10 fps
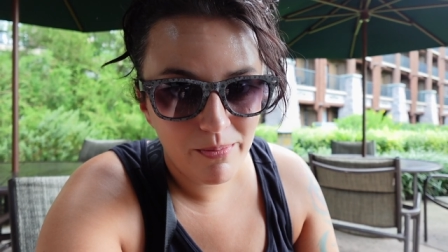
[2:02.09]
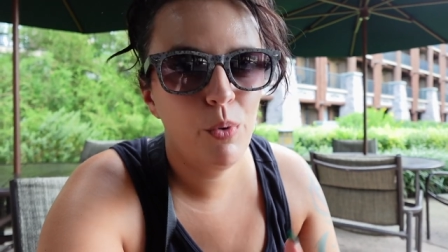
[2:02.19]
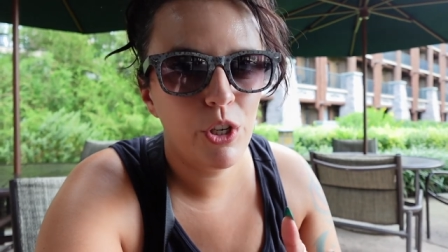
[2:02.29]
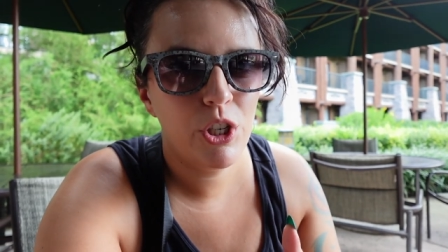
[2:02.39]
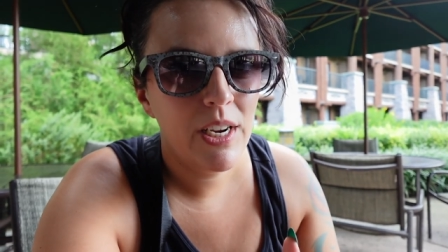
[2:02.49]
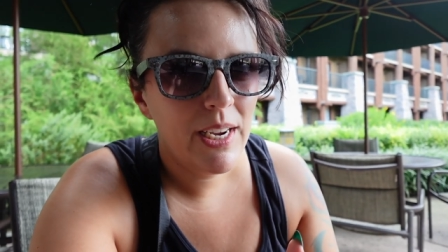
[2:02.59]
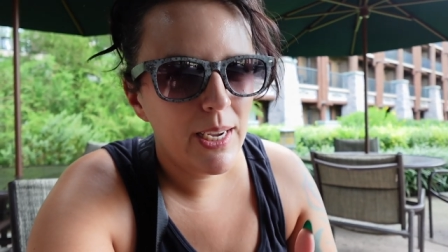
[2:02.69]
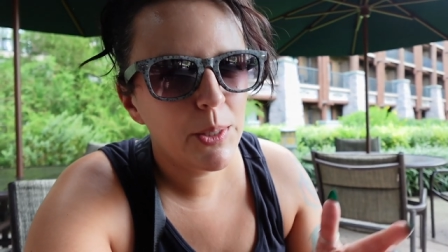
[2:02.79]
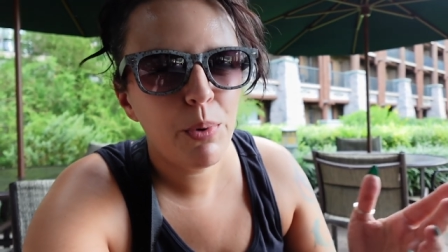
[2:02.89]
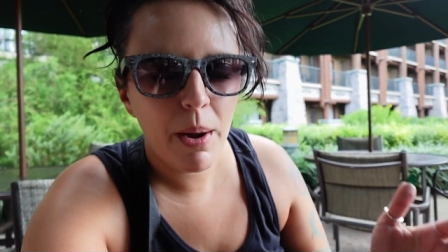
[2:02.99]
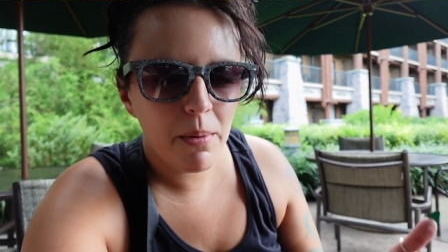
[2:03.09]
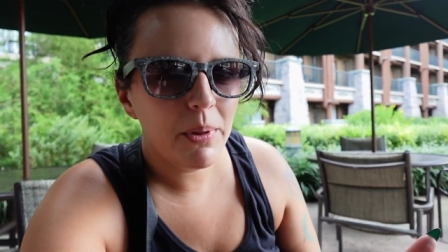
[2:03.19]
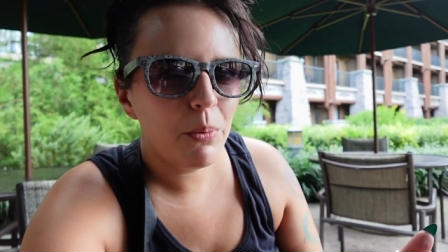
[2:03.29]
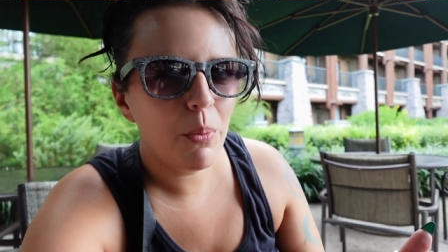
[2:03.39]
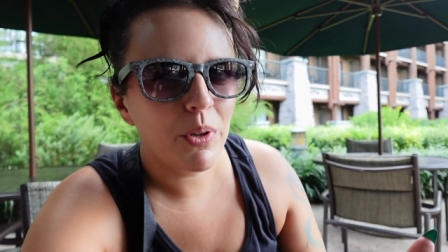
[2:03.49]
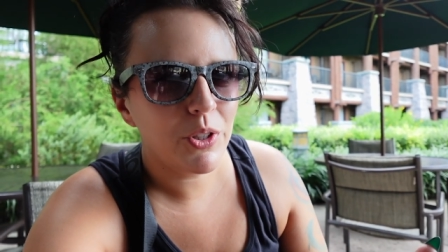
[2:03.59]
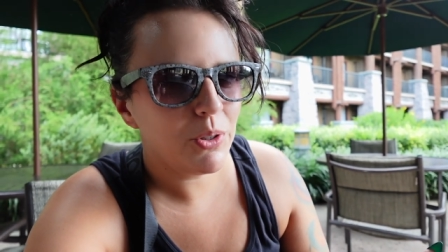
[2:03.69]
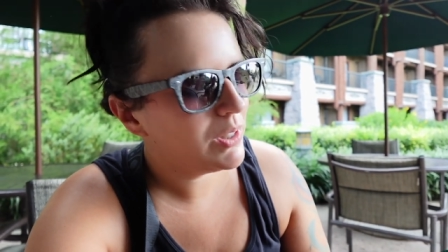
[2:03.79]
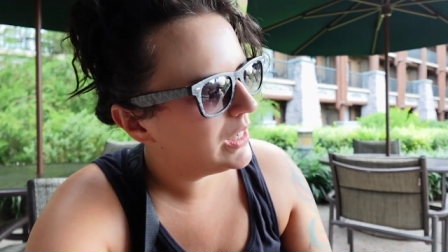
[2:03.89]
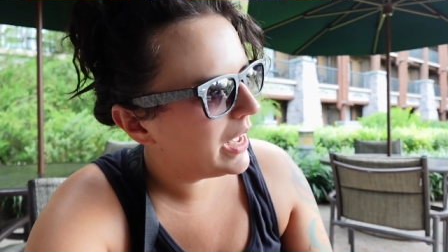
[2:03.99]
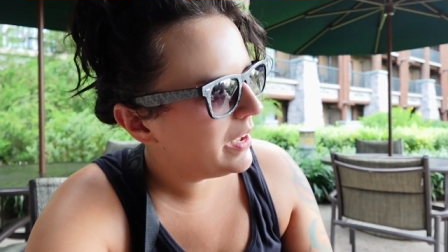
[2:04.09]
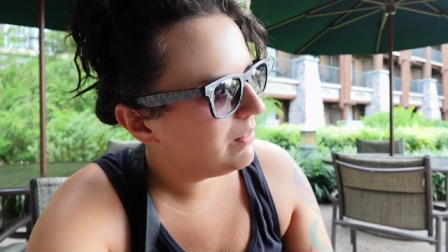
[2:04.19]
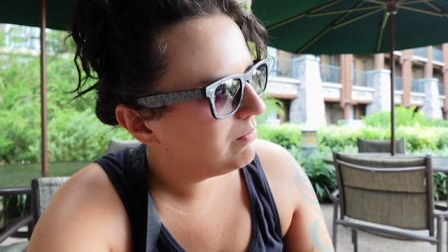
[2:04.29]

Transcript: which is probably what we'll do tonight.